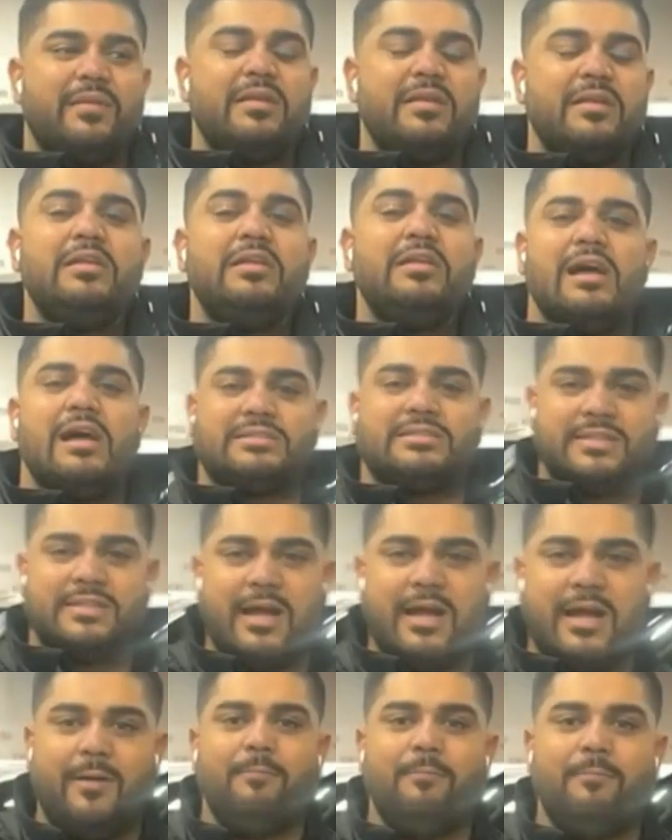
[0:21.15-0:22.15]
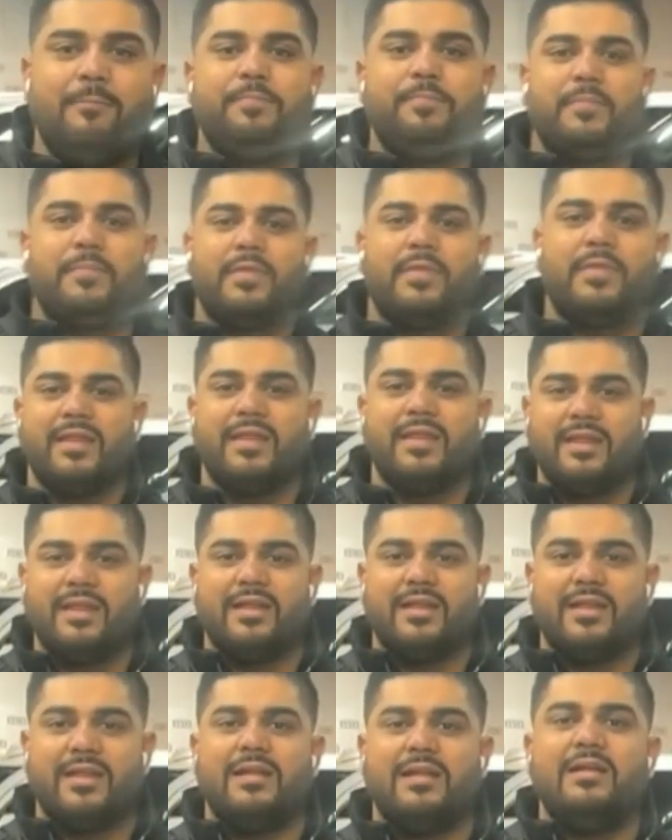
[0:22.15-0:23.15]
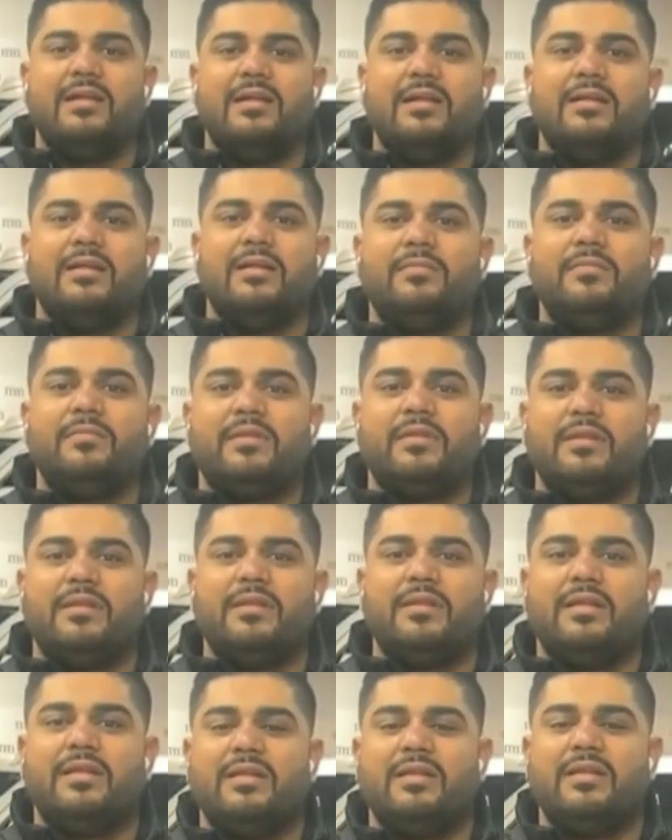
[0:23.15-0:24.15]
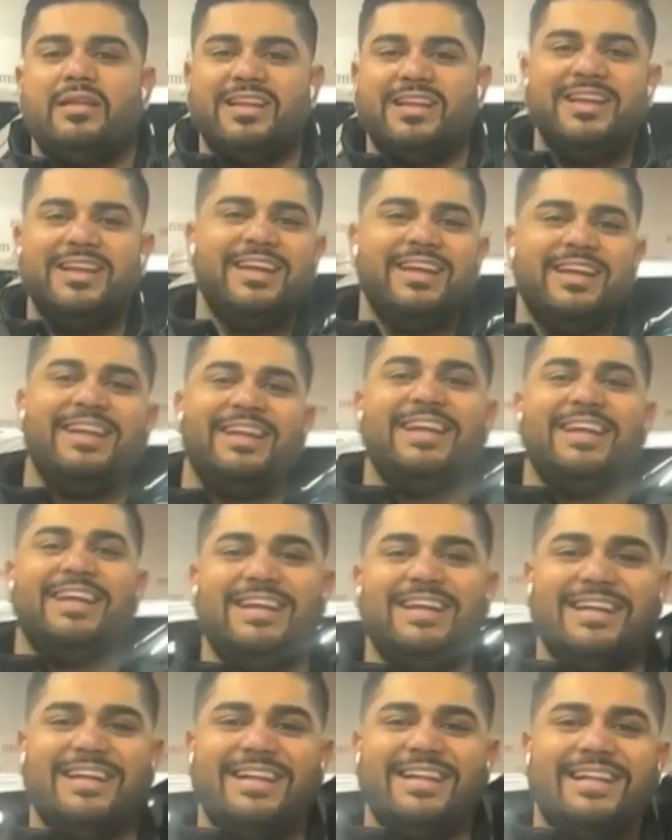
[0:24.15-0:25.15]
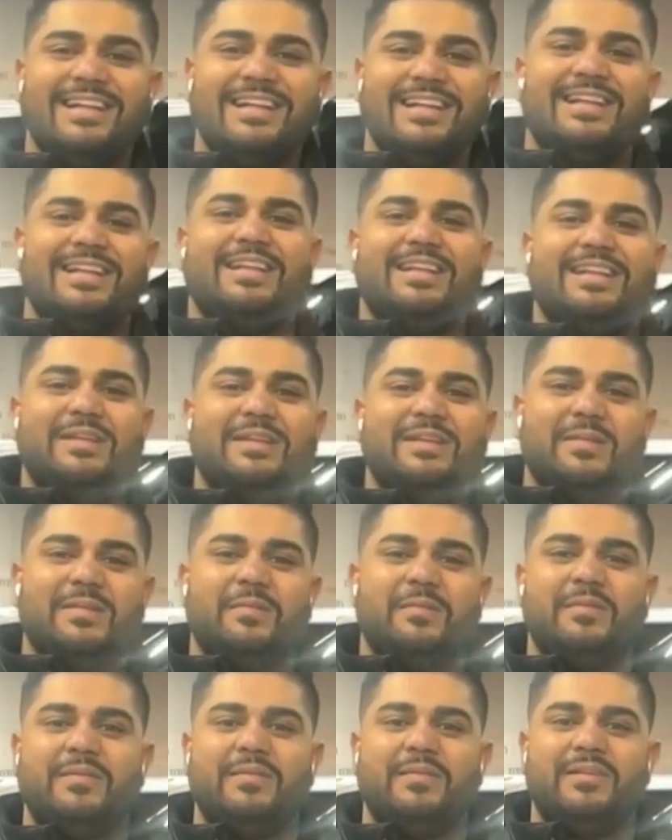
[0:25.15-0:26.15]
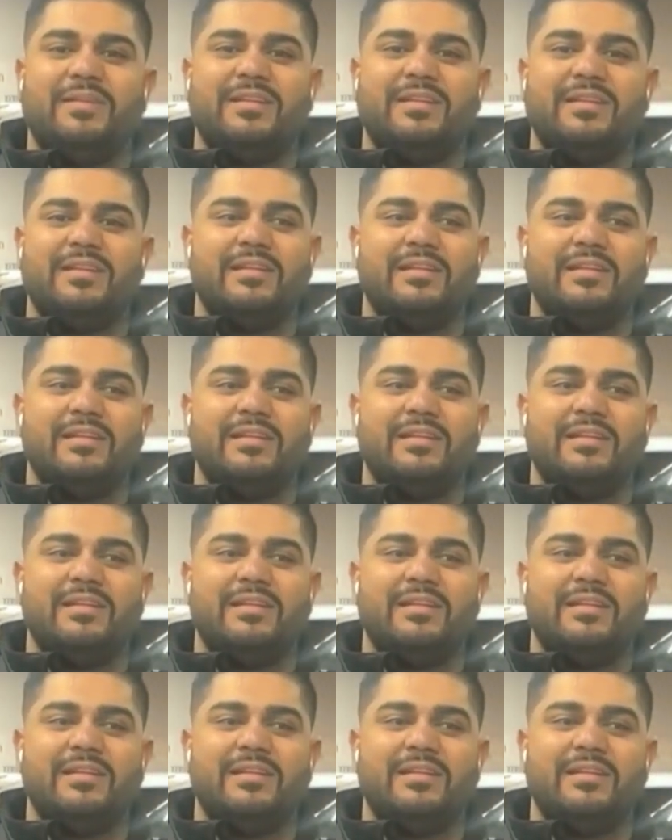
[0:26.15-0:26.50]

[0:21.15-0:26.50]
Yes. Oh, um, M&M Limousine. I know M&M Oh, Limousine. fantastic. There you are. Okay, good. Uh, tell us about your business.